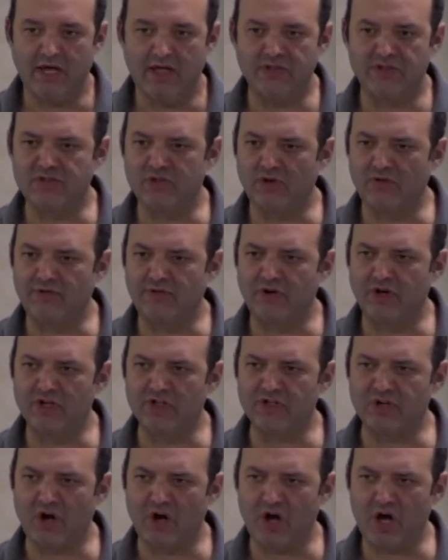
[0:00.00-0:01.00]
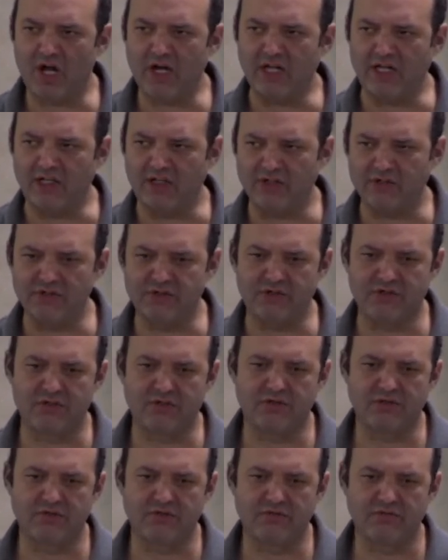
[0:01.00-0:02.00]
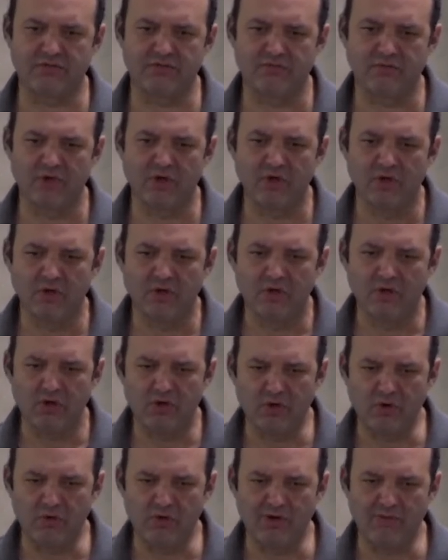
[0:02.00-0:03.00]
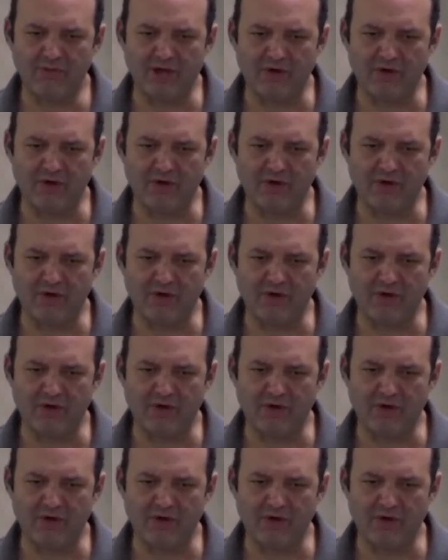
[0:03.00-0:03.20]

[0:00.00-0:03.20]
And so, for his audience, who we